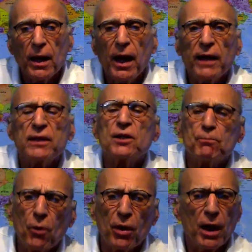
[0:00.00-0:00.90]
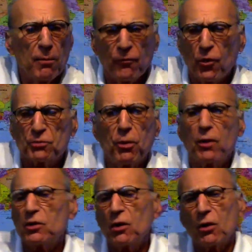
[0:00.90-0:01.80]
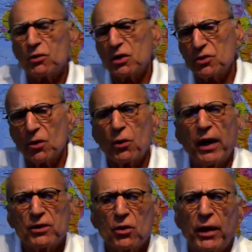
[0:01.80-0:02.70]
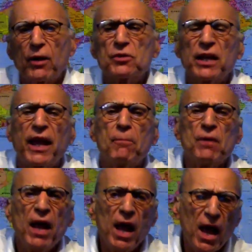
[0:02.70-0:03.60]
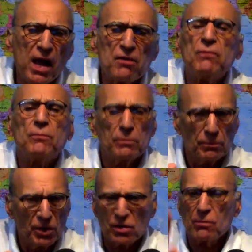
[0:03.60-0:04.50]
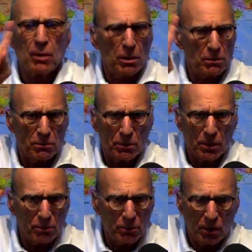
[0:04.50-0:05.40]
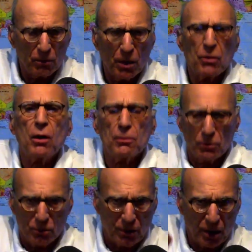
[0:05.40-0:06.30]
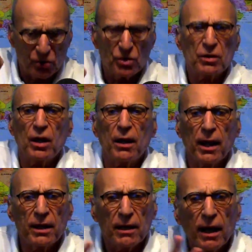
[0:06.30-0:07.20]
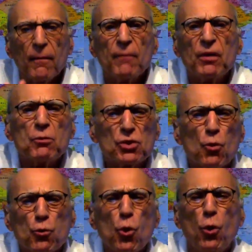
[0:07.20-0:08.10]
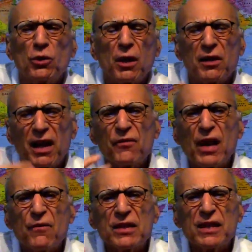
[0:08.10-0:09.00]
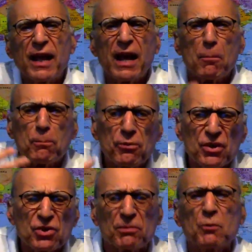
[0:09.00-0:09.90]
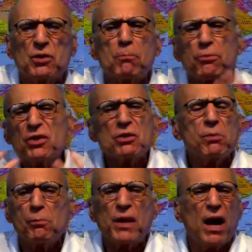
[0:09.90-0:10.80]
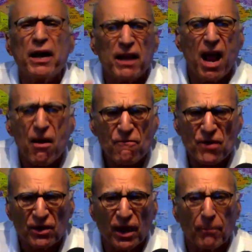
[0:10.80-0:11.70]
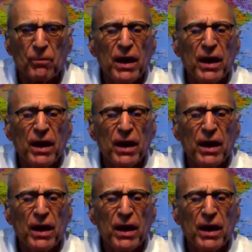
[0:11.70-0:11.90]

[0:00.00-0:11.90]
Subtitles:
And they said, Paul, and of course Paulie said, "Oh, it's okay, it's okay, it's okay." And he said, no, you got to sit there. And there was a rule. Everything had a principle. There was a principle behind everything.